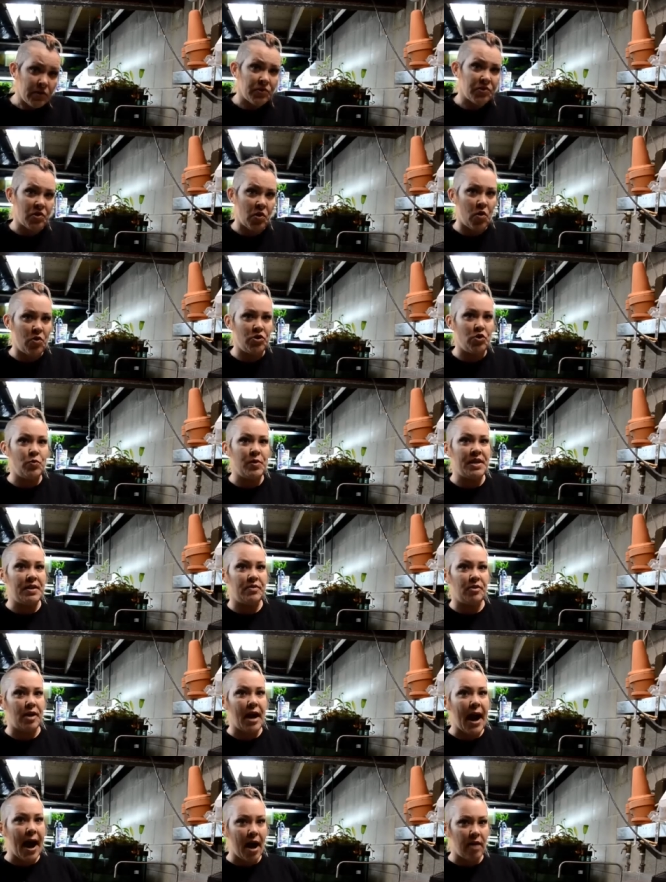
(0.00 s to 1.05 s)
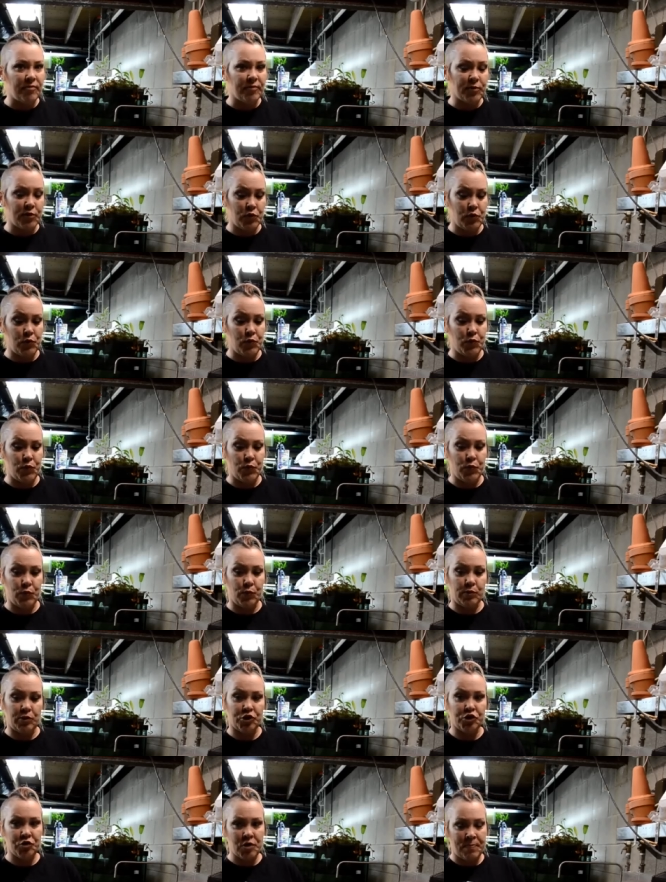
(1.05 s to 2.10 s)
So you either have
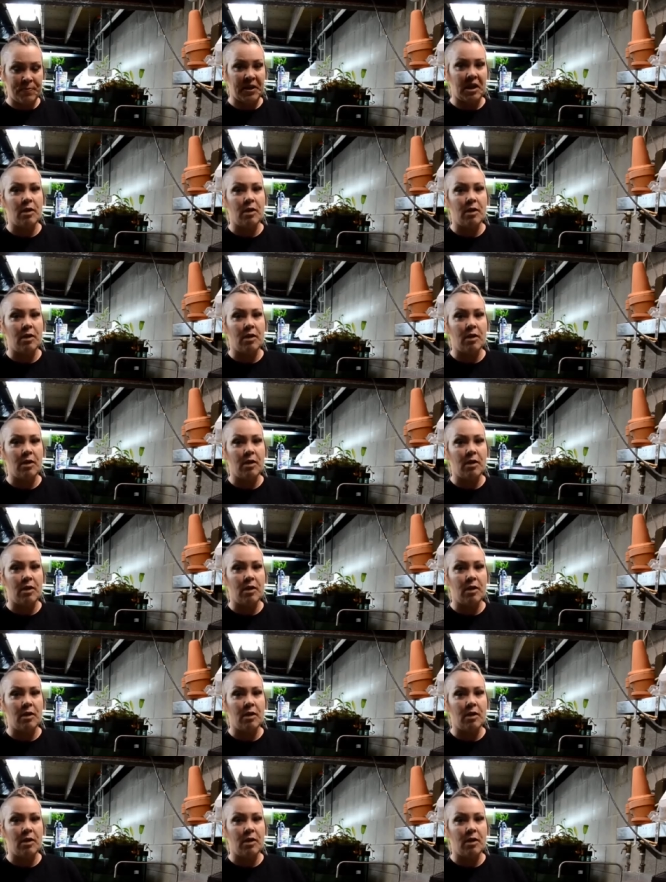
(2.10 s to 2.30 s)
to strip